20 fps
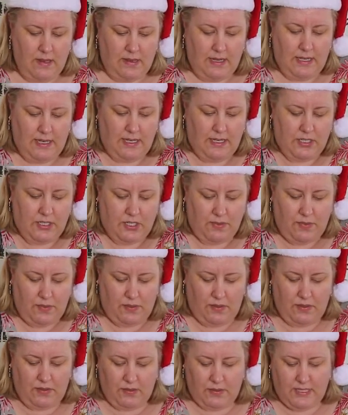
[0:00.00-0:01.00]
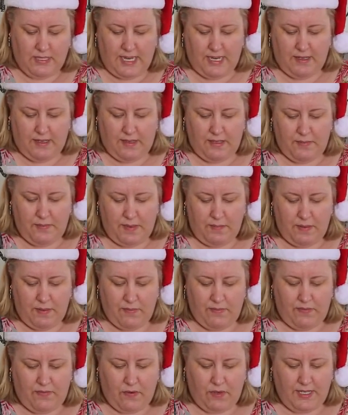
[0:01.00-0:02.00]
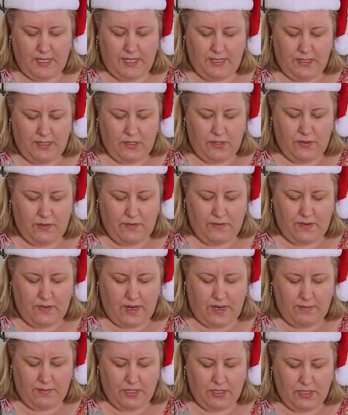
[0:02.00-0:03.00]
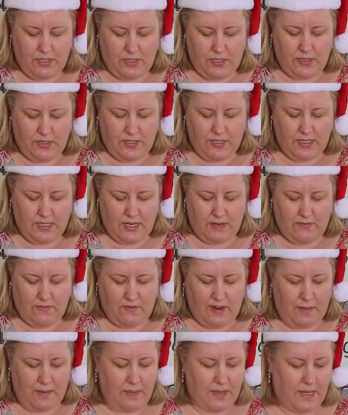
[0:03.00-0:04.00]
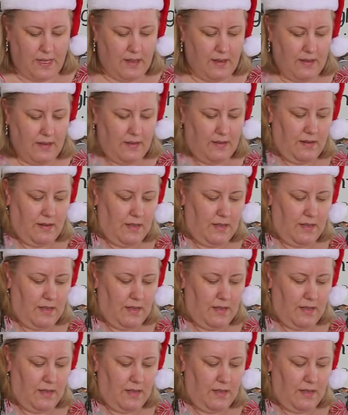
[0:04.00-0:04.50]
Letting it dribble down a little bit, but before it gets too far, I'm just going to start wrapping